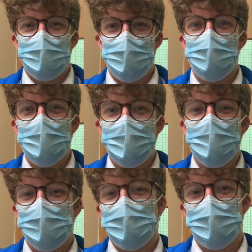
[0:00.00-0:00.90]
You really
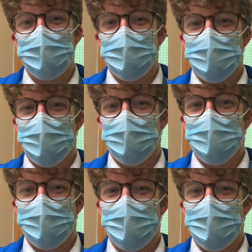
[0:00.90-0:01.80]
live on top of each other in
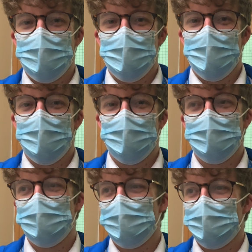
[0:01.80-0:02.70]
the first year. You
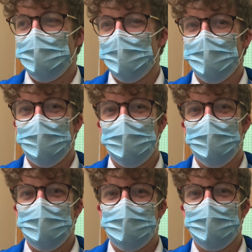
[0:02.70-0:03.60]
might get
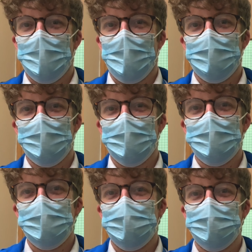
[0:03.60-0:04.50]
put into a flat of like
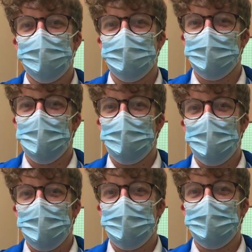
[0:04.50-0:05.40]
14
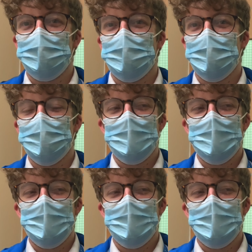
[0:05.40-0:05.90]
people, and